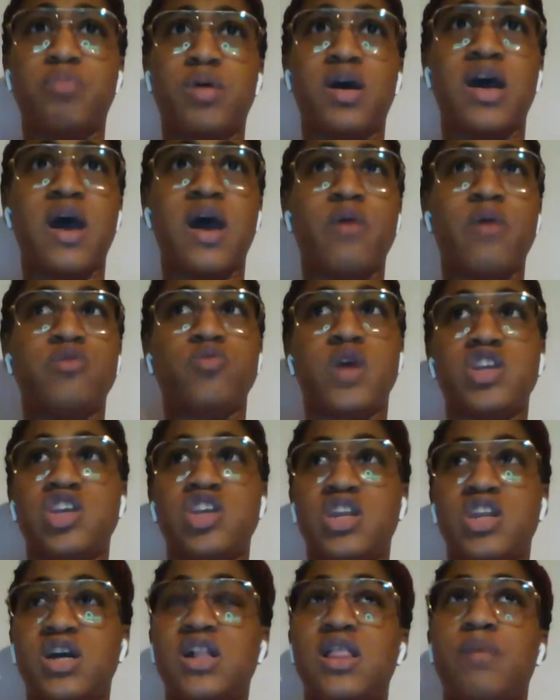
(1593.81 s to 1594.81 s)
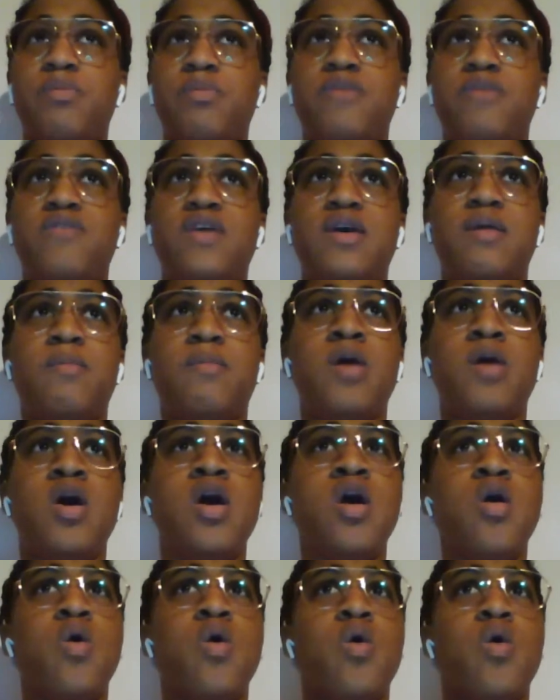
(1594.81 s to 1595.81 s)
But I was watching a clip of him
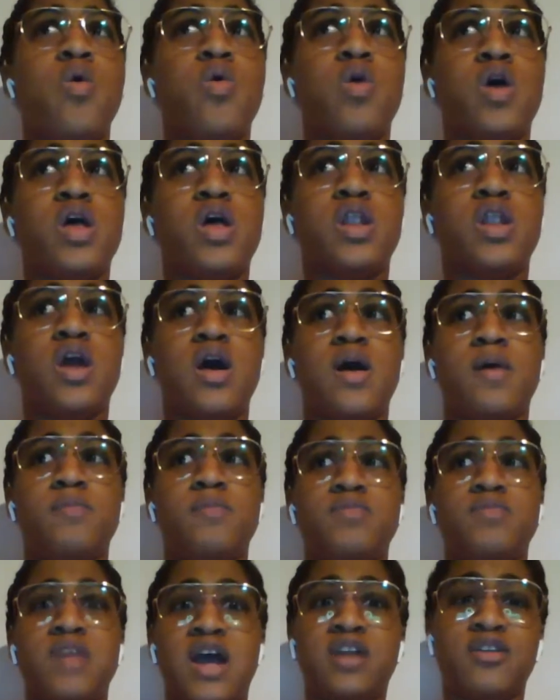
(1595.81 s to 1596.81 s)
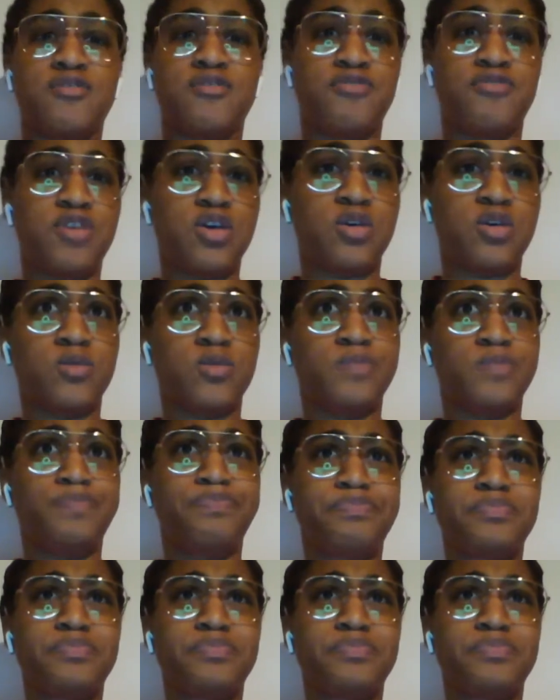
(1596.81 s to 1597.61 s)
on Dr. Phil.